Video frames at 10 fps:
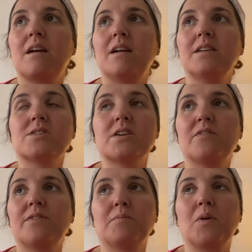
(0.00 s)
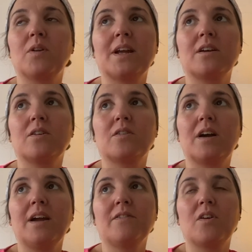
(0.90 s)
I literally have bought like.
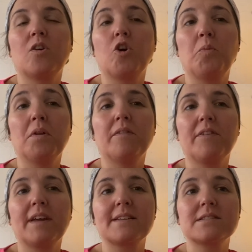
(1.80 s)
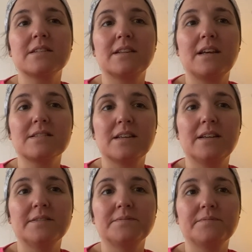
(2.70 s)
I have got a couple of things and that's
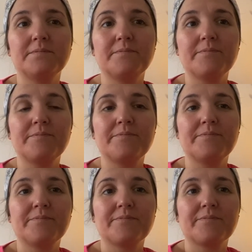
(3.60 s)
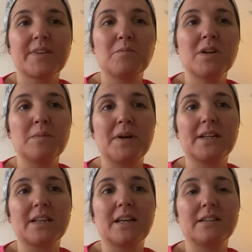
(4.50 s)
it. I'm really bad
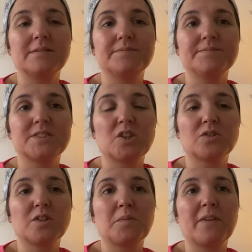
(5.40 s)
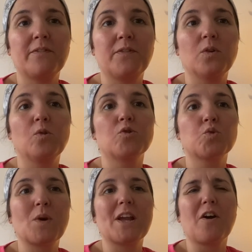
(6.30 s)
at that. So it's going to be full
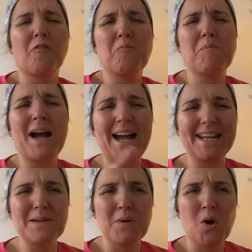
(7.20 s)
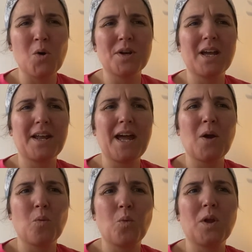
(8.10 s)
swing of panic mode. And I
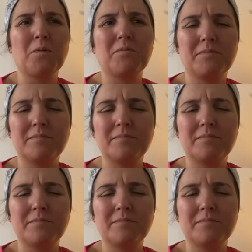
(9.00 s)
will